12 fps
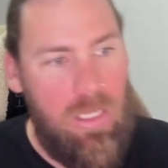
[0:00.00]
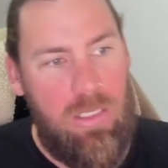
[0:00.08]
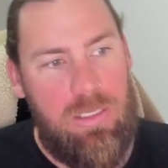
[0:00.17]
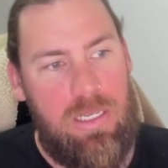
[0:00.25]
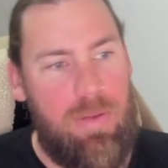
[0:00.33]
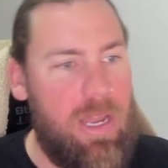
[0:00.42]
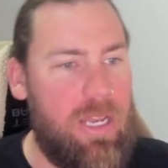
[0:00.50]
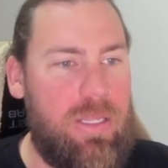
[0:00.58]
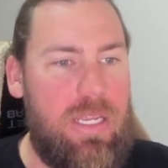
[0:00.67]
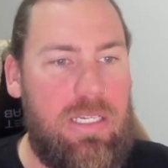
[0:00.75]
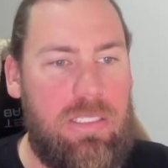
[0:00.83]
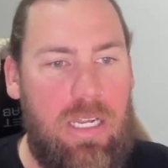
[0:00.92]
Some other
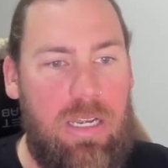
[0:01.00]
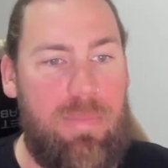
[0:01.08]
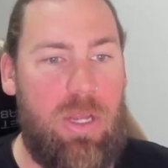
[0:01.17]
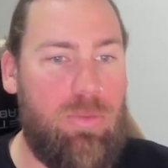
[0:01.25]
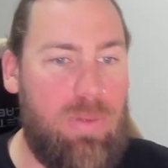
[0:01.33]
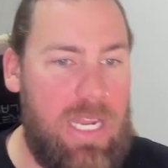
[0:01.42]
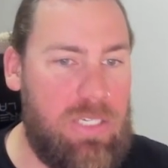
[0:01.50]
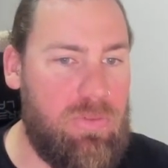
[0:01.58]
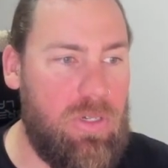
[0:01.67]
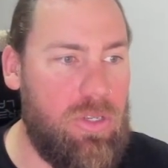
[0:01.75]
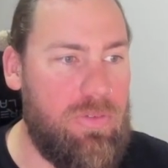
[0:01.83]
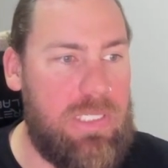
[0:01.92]
things like the metal plates
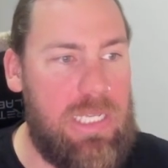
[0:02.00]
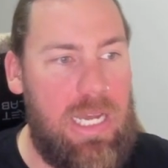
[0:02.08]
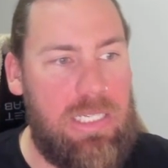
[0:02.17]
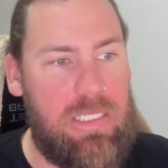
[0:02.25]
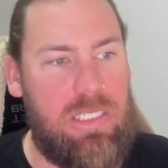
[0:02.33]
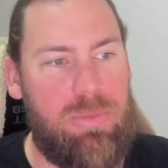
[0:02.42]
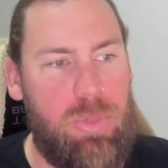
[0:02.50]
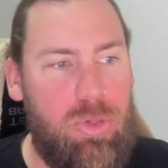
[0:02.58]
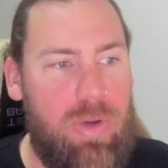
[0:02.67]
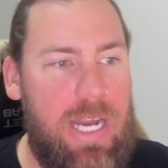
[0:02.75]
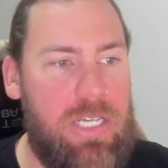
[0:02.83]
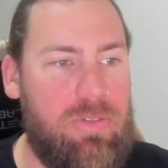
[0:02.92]
for Illuvitas and a small
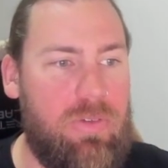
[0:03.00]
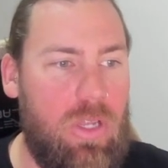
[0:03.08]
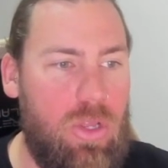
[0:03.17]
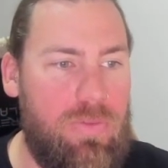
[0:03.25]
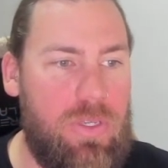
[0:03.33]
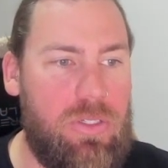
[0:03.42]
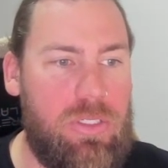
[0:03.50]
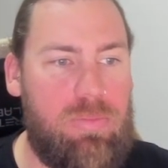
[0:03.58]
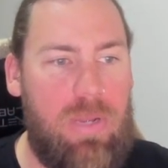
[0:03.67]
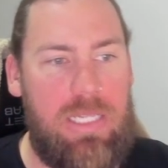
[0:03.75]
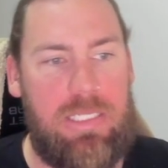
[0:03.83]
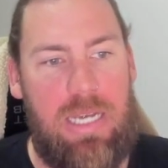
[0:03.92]
range of Illuvials,
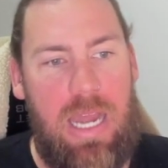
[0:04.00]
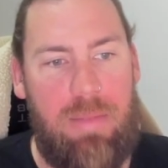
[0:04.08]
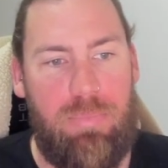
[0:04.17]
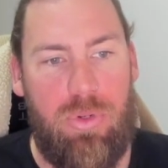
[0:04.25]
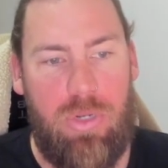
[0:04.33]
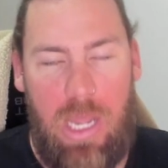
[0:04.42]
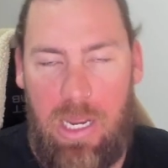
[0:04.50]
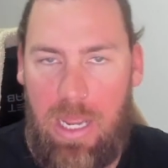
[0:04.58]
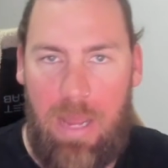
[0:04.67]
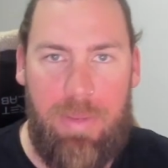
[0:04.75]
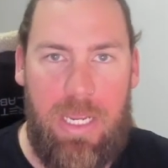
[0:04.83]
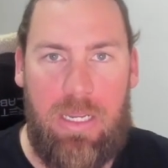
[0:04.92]
plus an art book, are
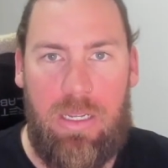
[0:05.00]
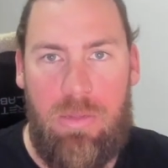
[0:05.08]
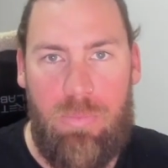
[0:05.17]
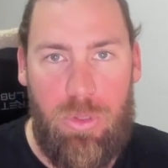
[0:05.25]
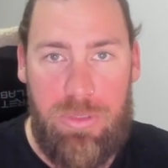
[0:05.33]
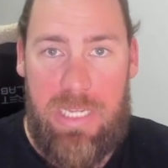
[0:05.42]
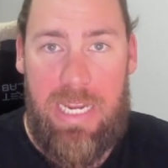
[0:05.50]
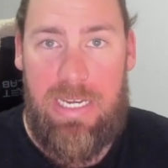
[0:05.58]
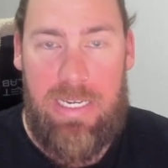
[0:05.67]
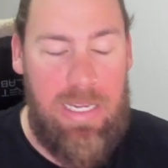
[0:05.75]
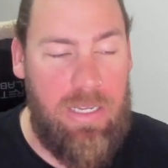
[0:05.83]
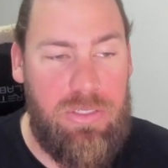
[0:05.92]
coming. More
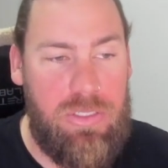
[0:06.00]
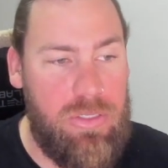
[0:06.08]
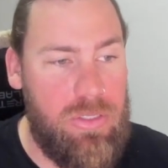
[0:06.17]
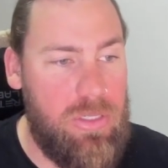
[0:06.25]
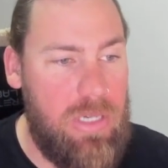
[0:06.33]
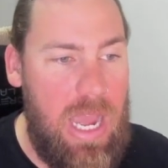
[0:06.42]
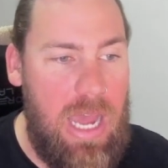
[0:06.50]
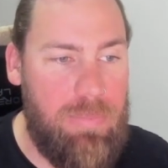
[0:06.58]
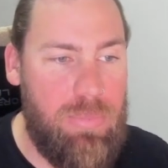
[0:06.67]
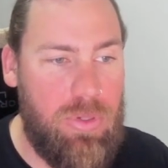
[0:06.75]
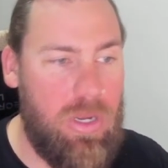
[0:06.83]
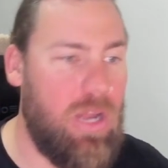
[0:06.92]
details soon. Art
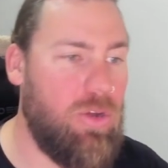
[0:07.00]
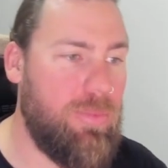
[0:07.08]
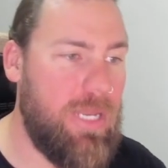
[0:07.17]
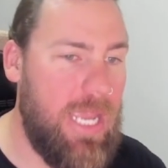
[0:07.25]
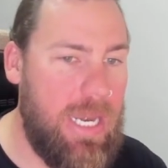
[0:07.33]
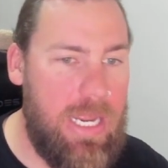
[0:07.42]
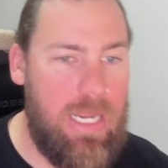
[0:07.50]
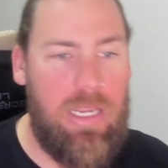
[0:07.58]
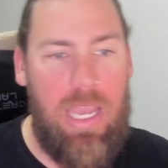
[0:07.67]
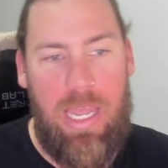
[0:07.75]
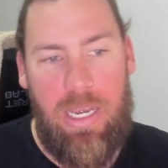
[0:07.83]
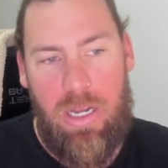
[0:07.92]
book I will be getting,
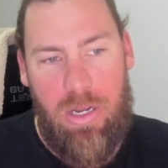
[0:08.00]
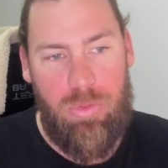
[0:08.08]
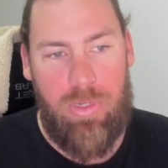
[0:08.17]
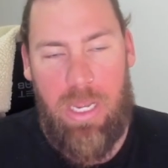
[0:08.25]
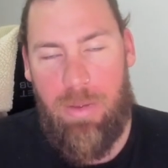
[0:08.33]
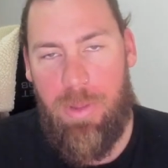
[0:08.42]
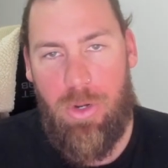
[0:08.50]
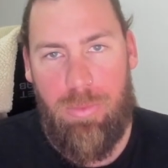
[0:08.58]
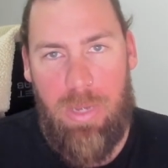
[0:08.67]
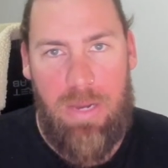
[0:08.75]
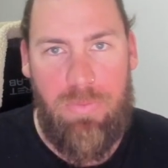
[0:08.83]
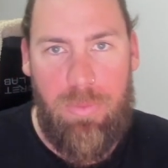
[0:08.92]
and I will get a metal
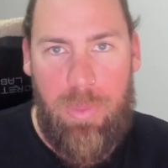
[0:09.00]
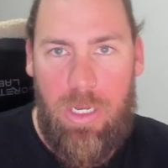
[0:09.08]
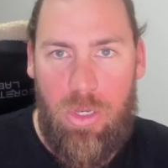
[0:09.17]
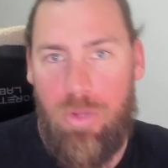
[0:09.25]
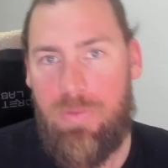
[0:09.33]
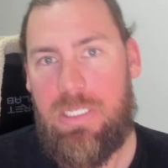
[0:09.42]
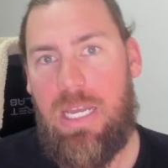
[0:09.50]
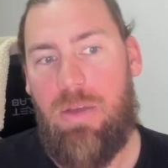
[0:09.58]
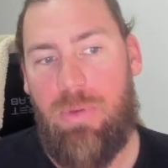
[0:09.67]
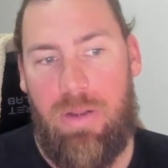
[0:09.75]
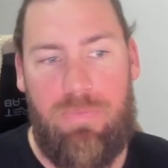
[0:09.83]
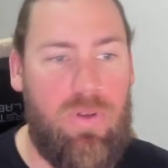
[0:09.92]
plate from my Illuvitar
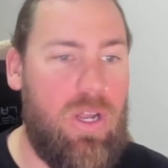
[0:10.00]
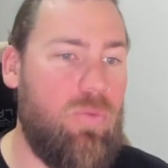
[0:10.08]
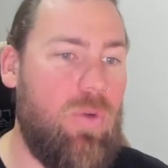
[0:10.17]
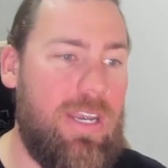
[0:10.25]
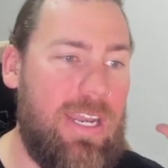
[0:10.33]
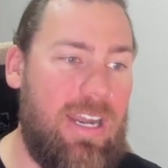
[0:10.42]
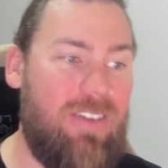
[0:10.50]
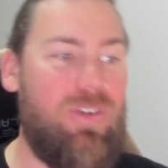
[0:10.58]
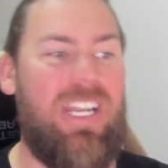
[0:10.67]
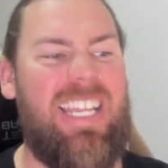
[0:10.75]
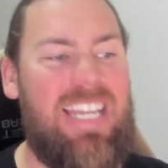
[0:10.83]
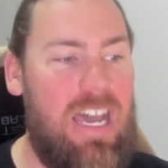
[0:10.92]
when I find one that I
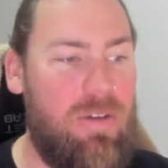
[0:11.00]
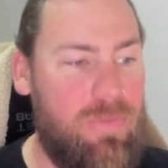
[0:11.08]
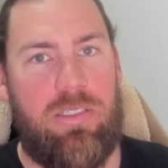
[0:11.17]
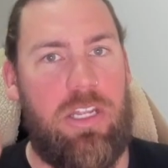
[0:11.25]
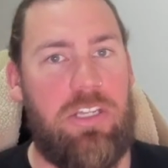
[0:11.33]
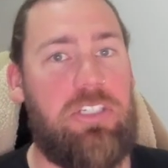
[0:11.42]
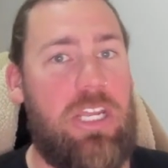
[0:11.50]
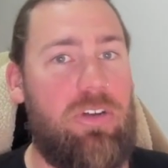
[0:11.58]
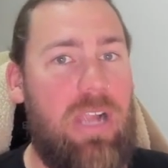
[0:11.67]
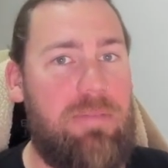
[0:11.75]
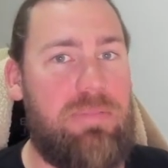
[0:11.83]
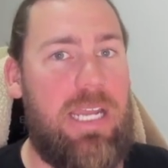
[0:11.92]
really love. So the
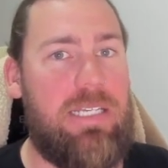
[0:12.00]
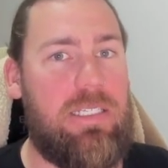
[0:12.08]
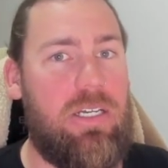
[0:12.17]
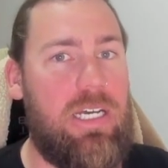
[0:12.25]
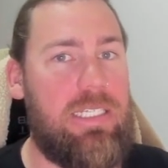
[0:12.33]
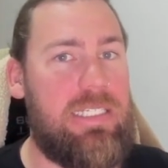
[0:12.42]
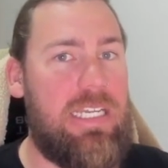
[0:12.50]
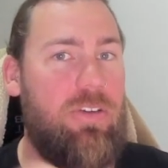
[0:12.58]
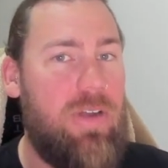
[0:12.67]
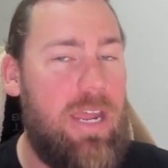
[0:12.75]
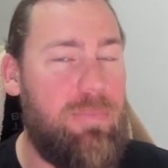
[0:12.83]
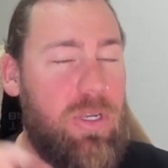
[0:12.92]
general updates, guys, stick
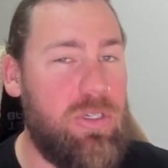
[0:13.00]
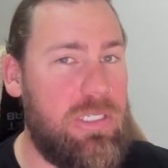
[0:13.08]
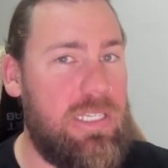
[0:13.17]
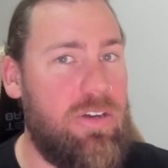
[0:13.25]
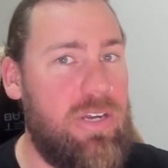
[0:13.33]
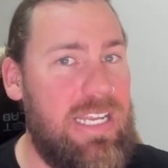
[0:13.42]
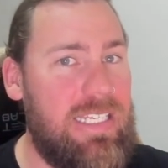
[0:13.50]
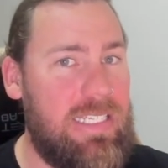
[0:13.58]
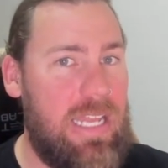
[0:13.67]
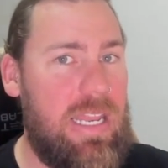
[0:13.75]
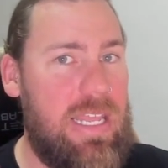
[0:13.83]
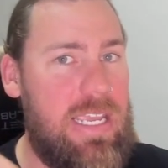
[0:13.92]
around because there
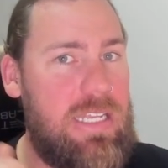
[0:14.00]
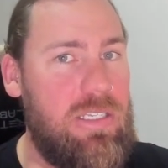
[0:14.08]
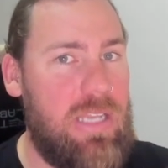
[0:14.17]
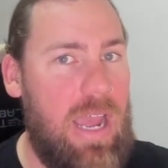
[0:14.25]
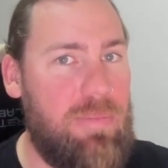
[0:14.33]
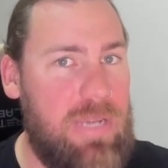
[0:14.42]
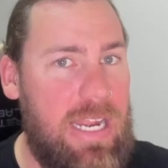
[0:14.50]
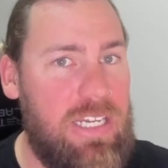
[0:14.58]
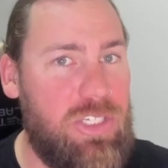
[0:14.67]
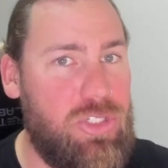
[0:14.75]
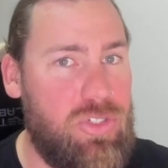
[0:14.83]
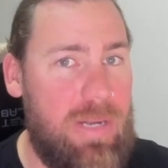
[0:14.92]
is the
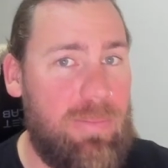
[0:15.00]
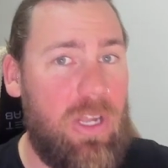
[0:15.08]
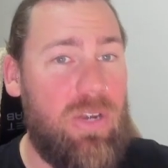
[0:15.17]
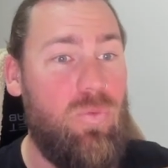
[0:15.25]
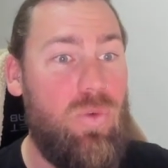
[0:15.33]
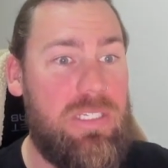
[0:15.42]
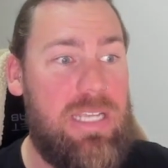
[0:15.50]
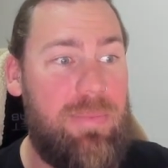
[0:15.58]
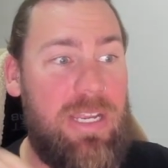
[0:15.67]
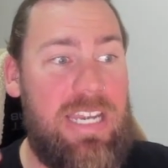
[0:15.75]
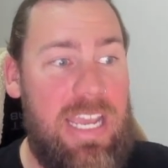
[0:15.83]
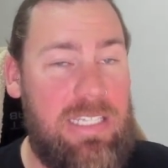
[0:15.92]
updated streamline of what's
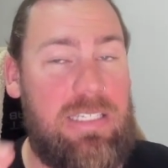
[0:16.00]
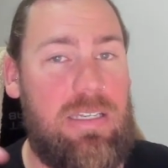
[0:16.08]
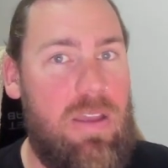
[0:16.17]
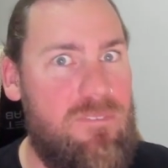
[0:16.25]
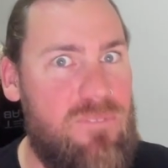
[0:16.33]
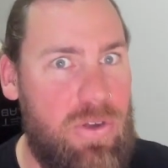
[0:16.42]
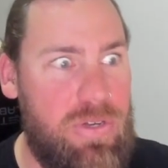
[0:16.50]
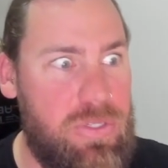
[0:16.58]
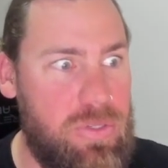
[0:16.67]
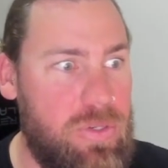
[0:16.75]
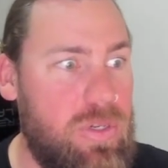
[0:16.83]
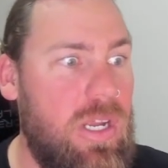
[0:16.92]
coming next very
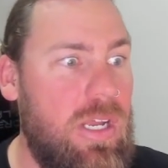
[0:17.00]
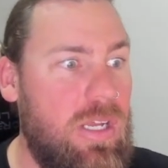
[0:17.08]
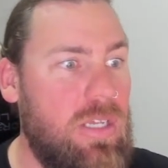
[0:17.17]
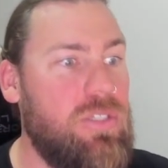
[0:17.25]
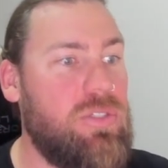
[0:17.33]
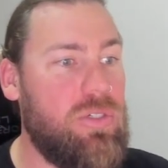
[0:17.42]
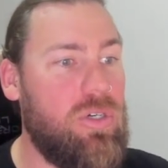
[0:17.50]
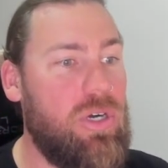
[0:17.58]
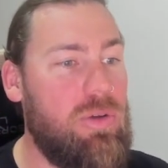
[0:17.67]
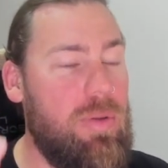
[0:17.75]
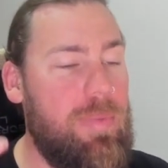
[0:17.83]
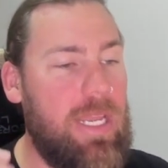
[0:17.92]
soon.
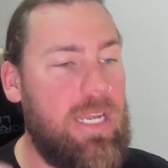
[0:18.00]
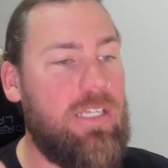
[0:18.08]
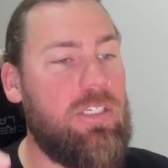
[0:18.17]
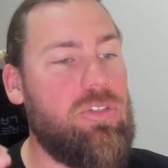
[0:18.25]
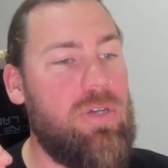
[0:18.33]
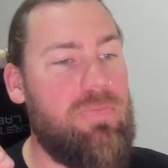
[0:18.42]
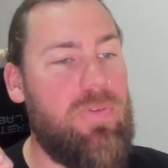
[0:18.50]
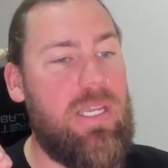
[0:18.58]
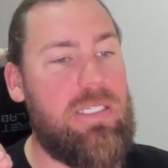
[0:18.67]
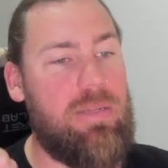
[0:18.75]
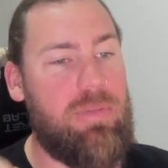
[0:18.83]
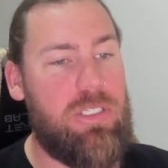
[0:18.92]
Story, we're beginning to drip
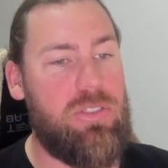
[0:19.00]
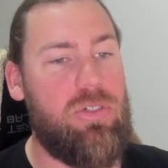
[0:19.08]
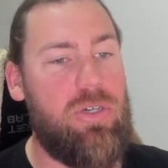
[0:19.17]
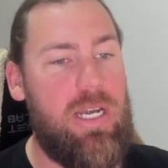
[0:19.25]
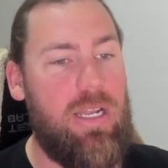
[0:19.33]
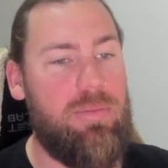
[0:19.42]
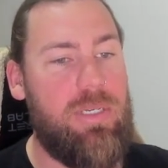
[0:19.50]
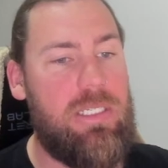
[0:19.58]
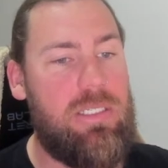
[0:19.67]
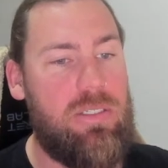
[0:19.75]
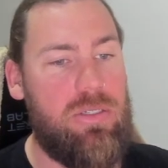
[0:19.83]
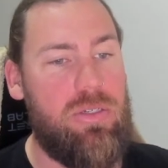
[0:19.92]
feed some of the story elements
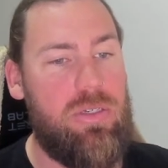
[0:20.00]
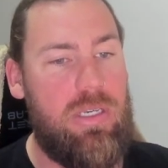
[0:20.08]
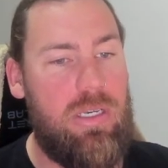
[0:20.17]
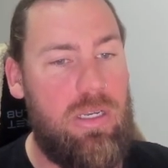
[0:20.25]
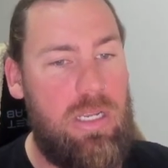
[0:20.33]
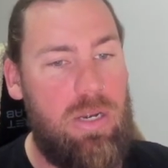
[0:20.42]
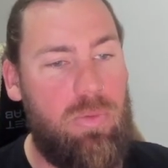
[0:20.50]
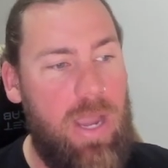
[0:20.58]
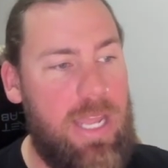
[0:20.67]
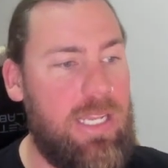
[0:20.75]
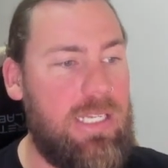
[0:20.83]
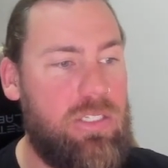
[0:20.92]
soon in a
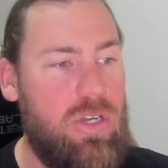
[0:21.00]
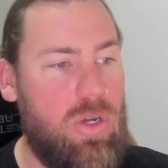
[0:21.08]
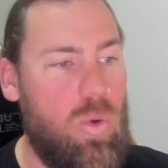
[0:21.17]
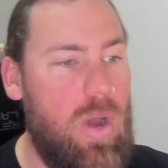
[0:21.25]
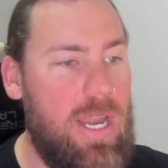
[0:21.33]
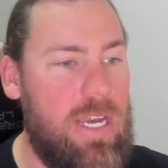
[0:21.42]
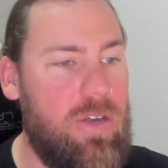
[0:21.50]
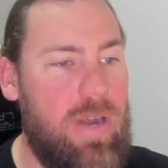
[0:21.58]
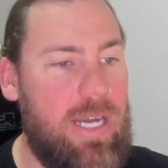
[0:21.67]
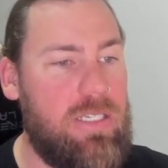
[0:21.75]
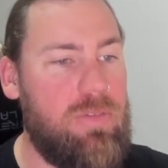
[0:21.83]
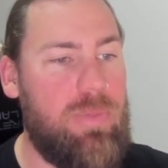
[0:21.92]
way that is not quite
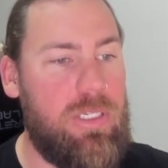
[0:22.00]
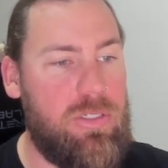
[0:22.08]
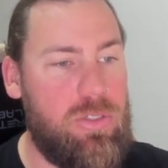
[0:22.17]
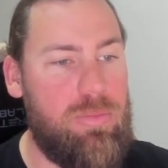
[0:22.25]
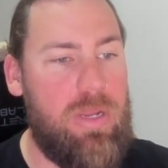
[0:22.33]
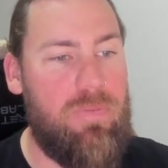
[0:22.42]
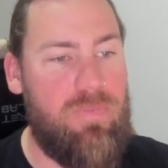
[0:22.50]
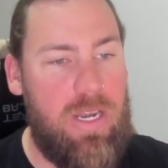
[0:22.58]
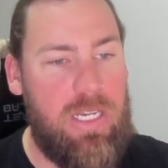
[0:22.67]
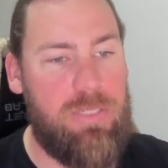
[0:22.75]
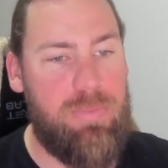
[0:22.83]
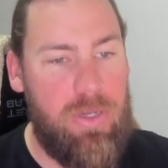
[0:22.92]
interactive, but should be a fun
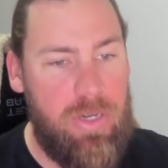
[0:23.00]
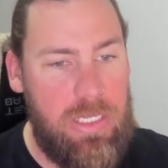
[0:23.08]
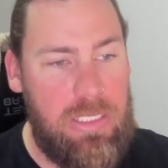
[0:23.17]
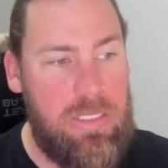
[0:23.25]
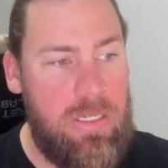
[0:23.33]
experience.